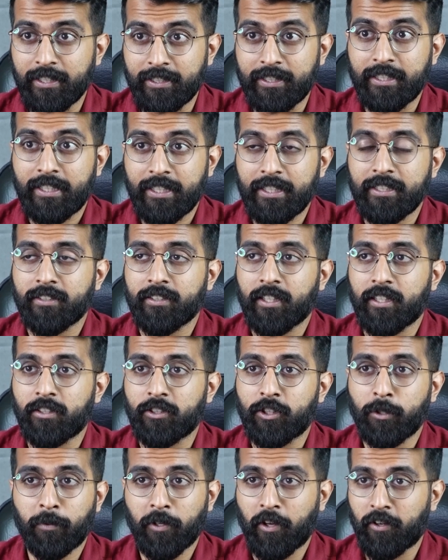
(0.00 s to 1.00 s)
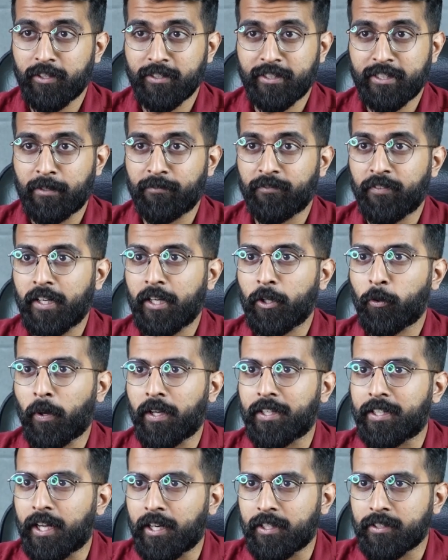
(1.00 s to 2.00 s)
Yes, it is. And to be honest, I'm feeling
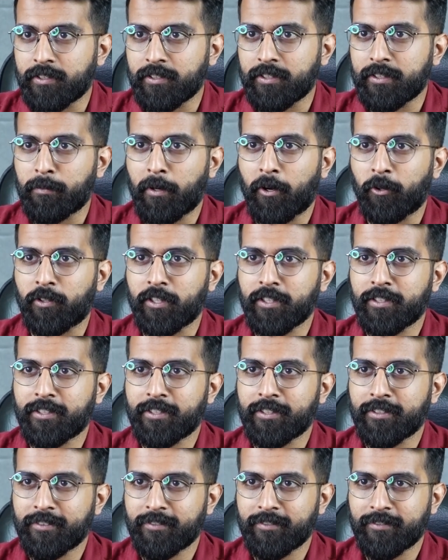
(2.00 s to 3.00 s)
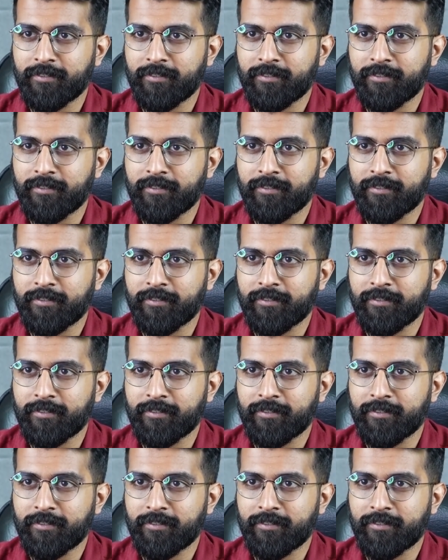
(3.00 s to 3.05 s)
quite anxious about it.